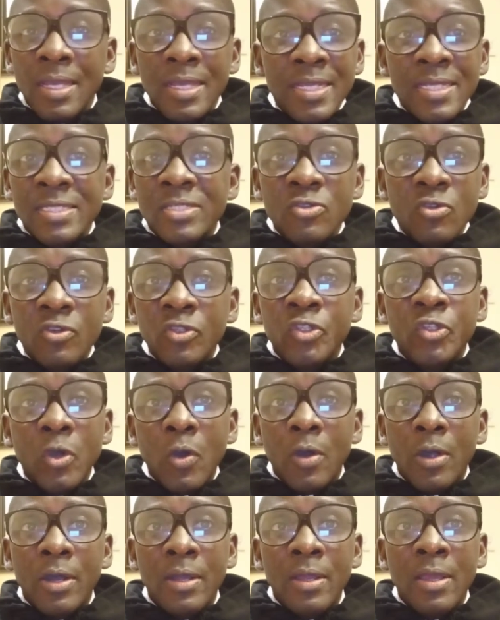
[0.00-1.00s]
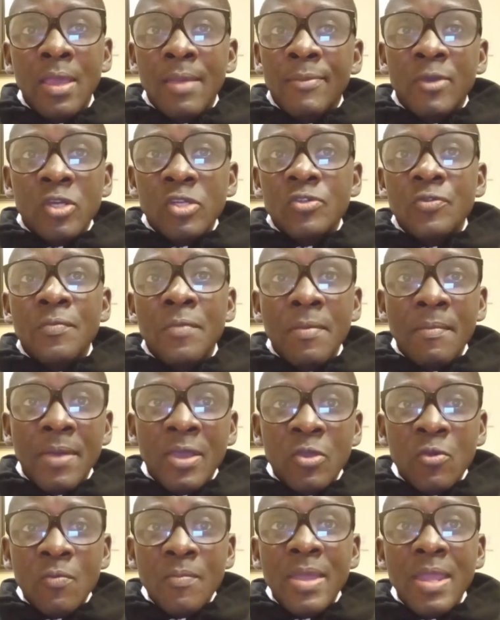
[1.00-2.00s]
It's no joke, because remember,
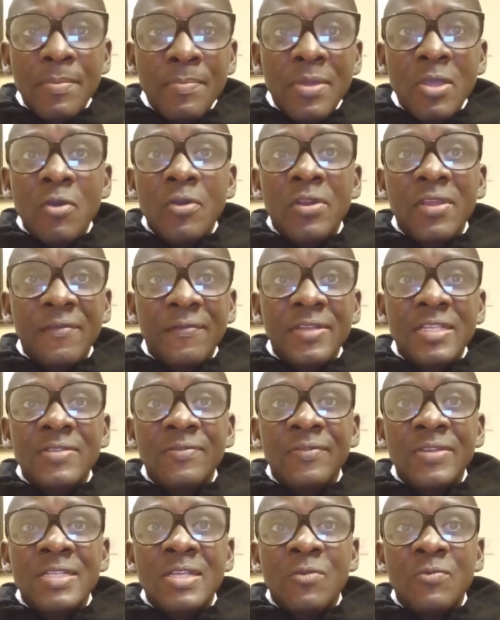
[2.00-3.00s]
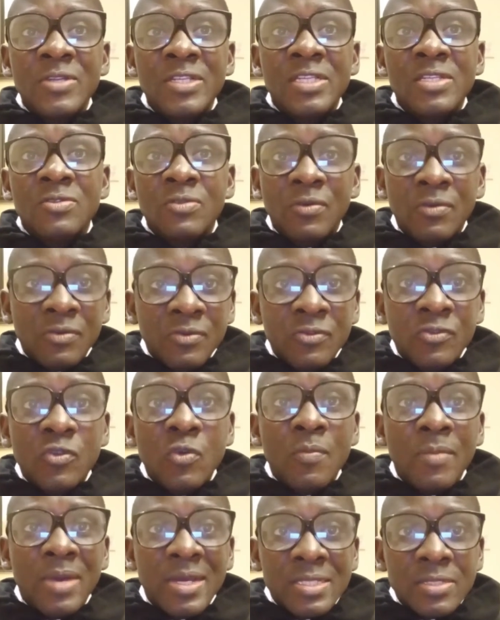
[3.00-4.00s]
you may be on a Vist Visa which is on
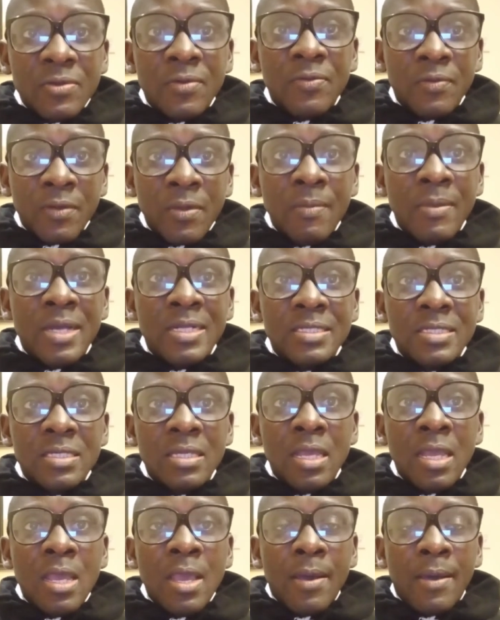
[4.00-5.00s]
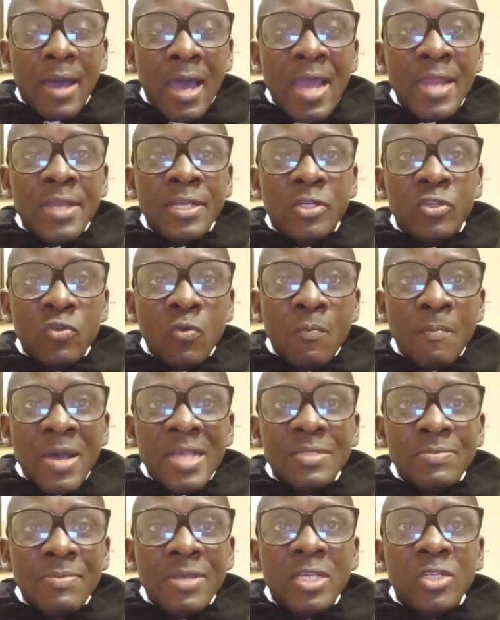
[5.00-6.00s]
2 months or 3 months, and you
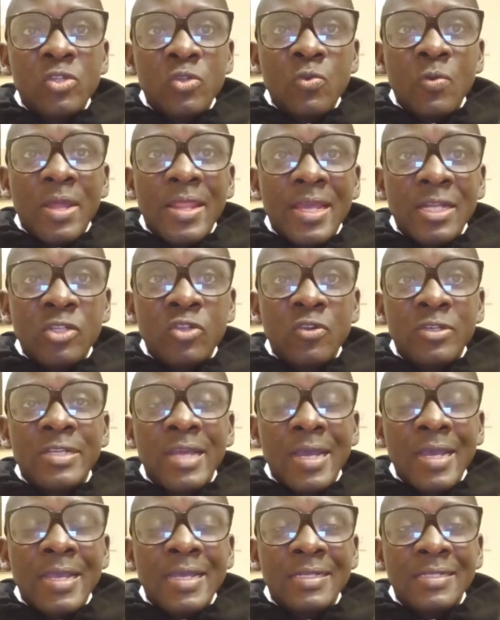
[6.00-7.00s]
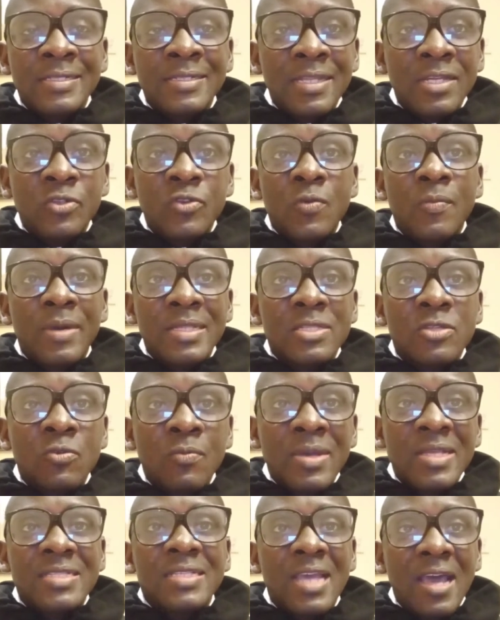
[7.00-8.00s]
must make sure that your target in the 2 months, you
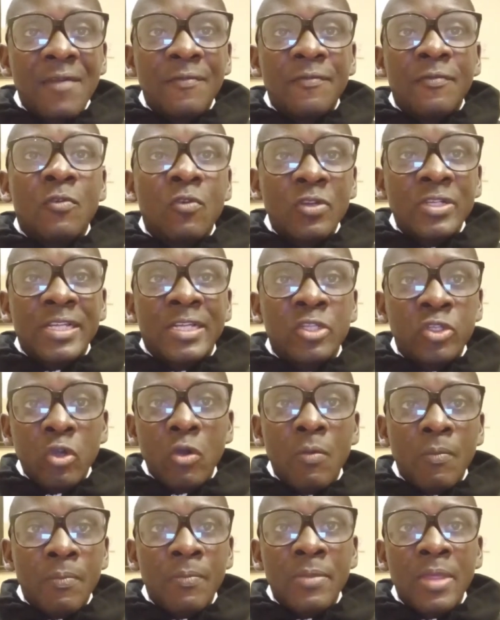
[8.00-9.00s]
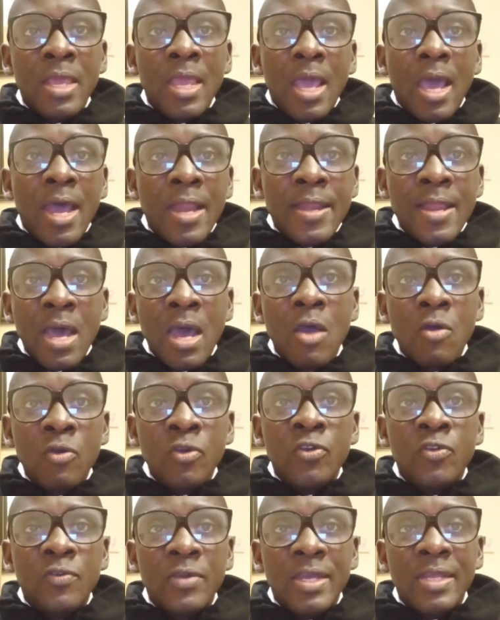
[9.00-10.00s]
must have got a job. And how
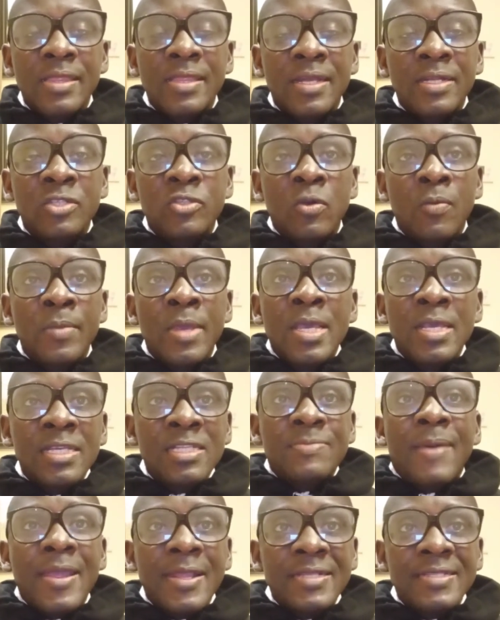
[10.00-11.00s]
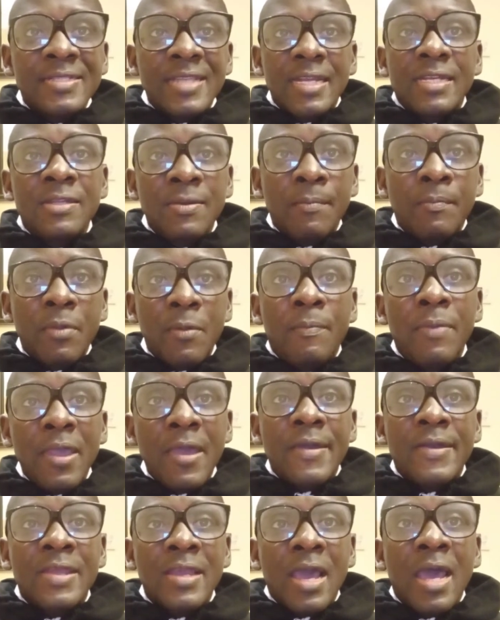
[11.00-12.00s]
do you get that job? It's by starting
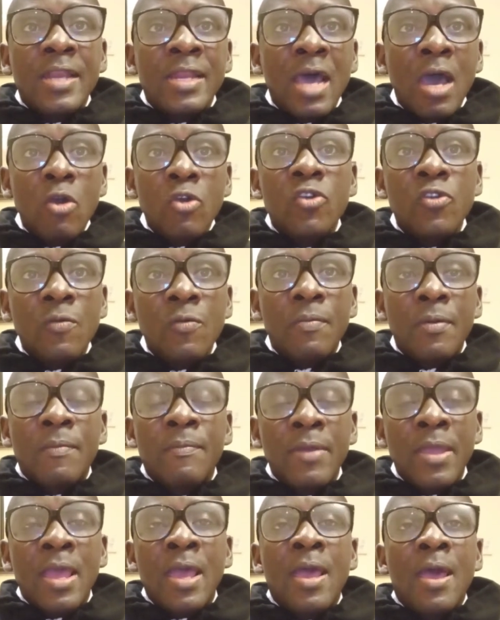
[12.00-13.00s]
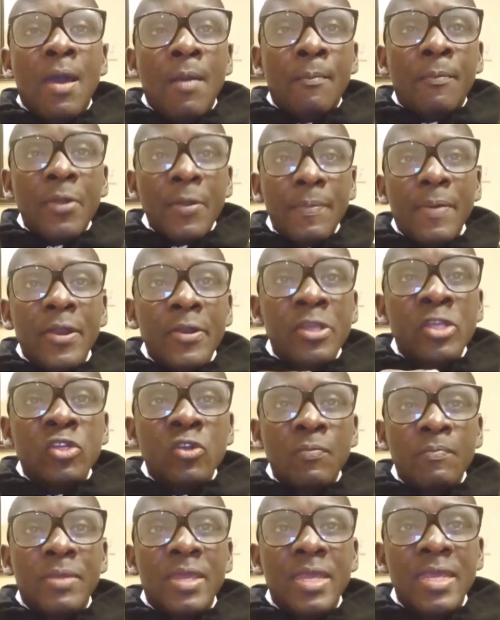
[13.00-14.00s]
preparing. And how do you prepare?
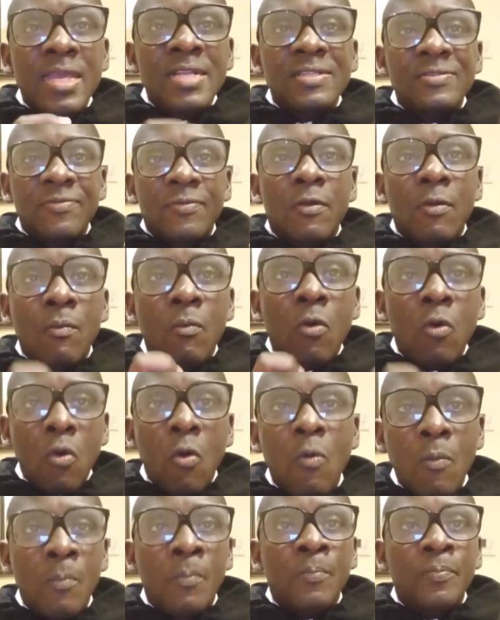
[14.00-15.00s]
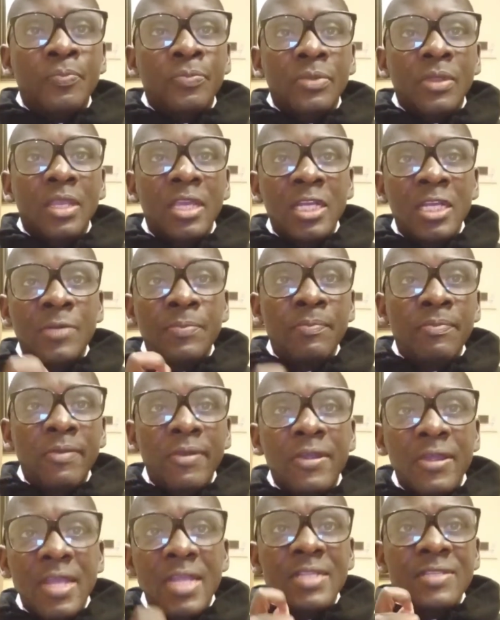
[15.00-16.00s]
Preparation begins from home. It
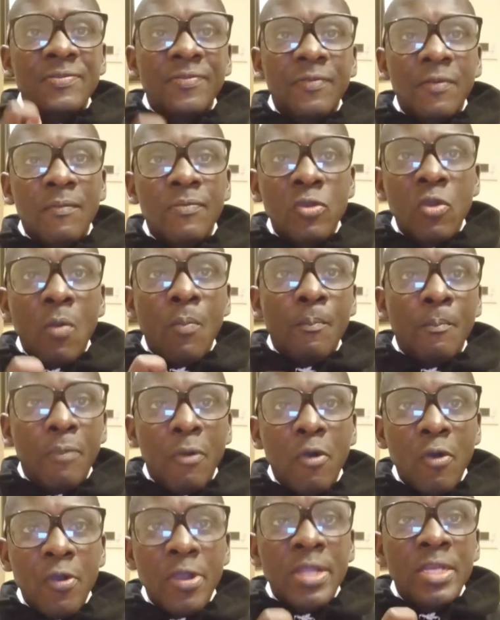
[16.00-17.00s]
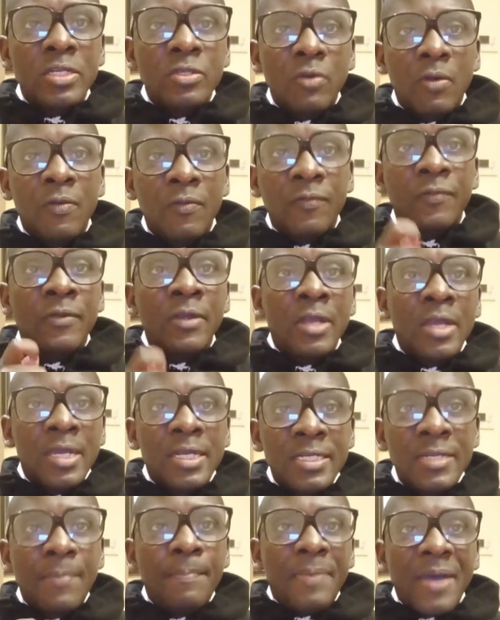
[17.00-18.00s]
begins from your point of
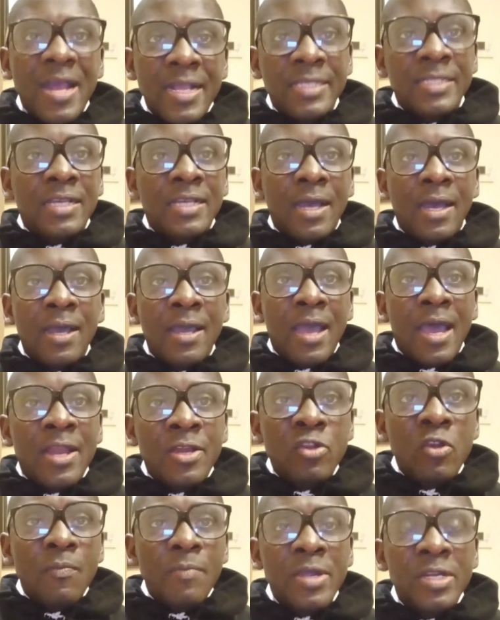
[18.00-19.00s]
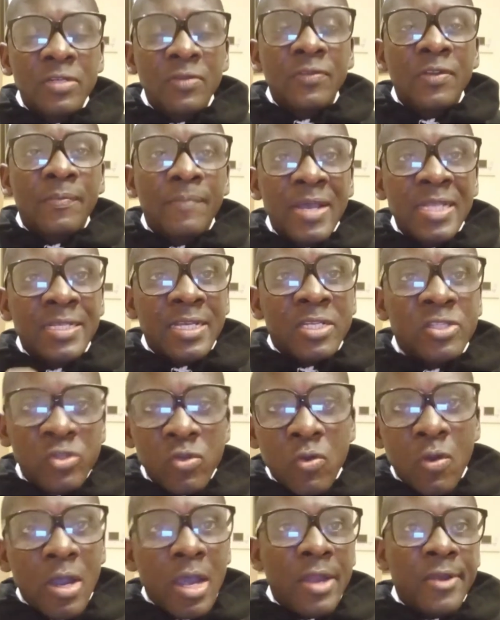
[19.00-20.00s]
departure, and your point of departure is
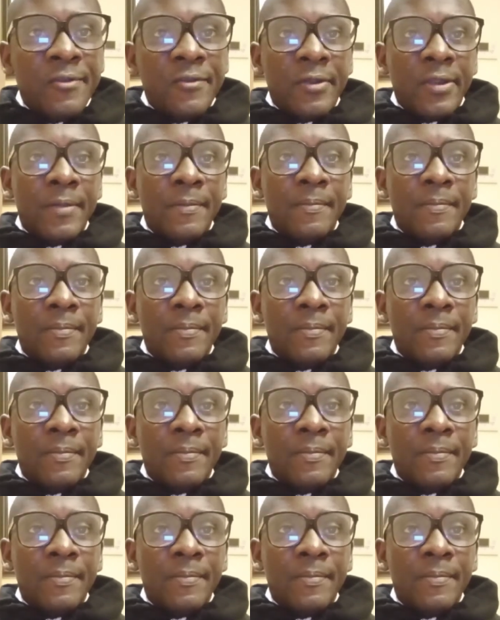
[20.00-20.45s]
your country.